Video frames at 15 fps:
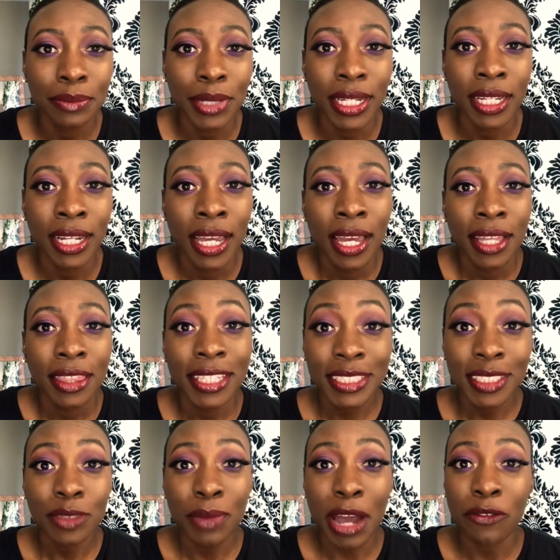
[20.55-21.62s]
But this
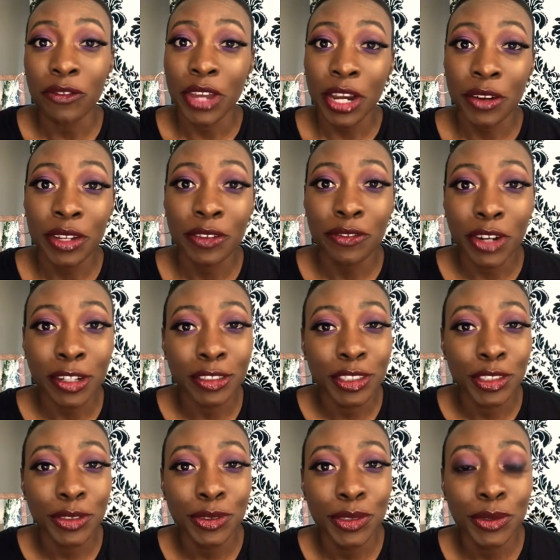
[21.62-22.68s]
is my very first
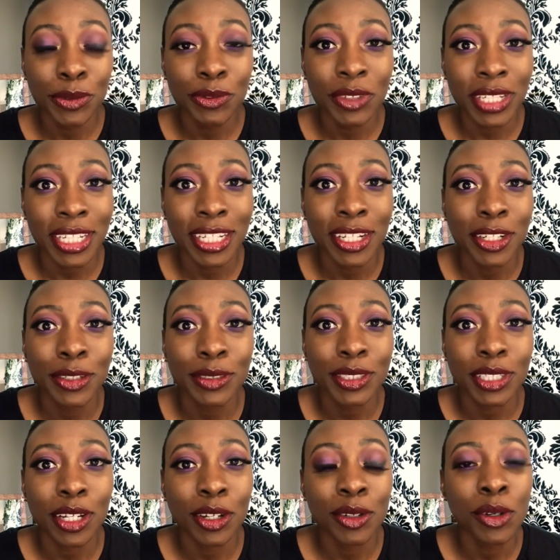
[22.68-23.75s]
YouTube video,
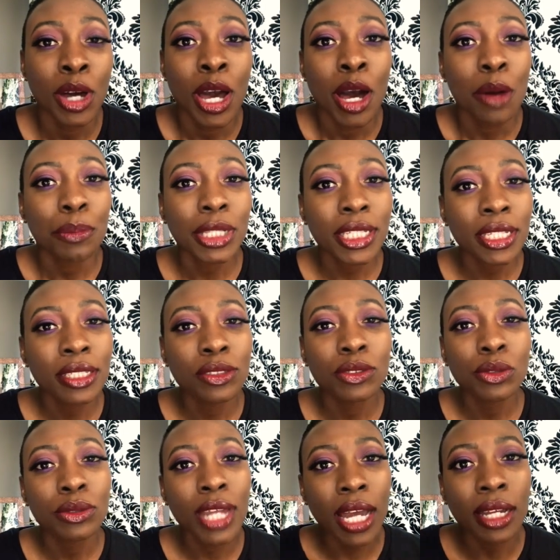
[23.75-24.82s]
so please
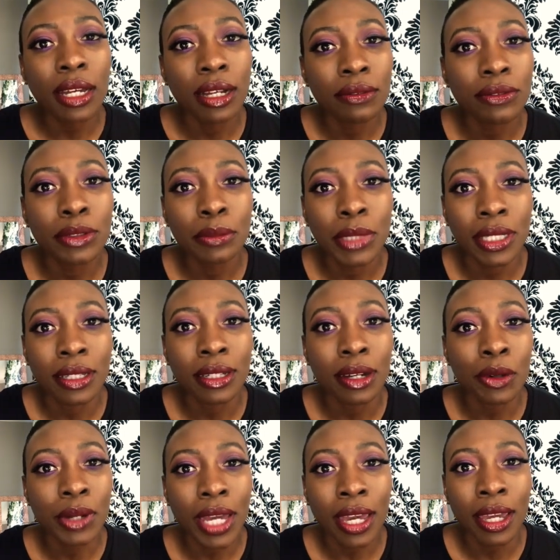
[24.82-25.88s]
do not come for me,
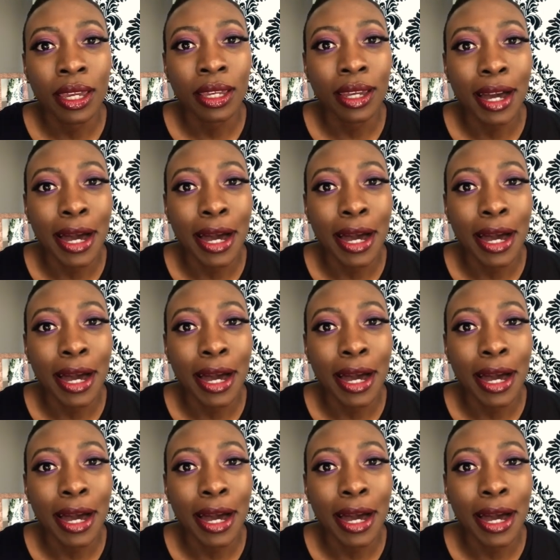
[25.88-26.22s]
okay?